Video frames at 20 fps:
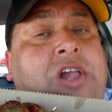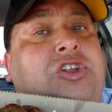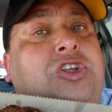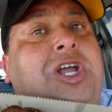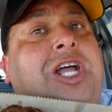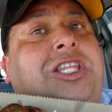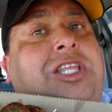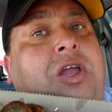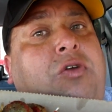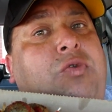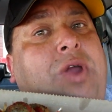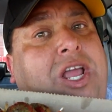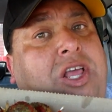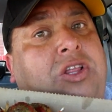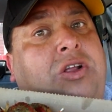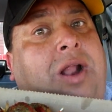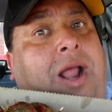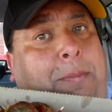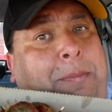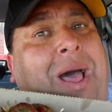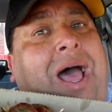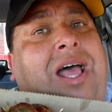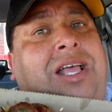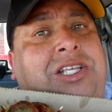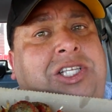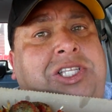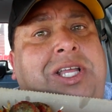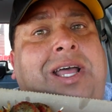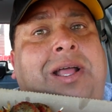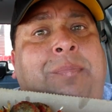you got the regular
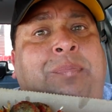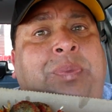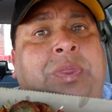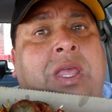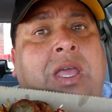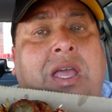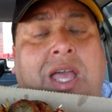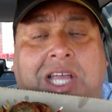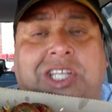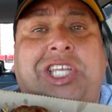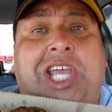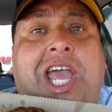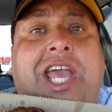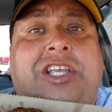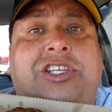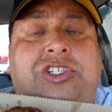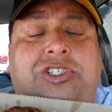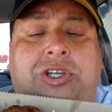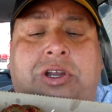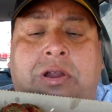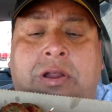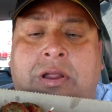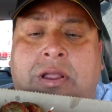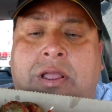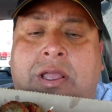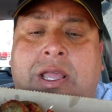pasta texture,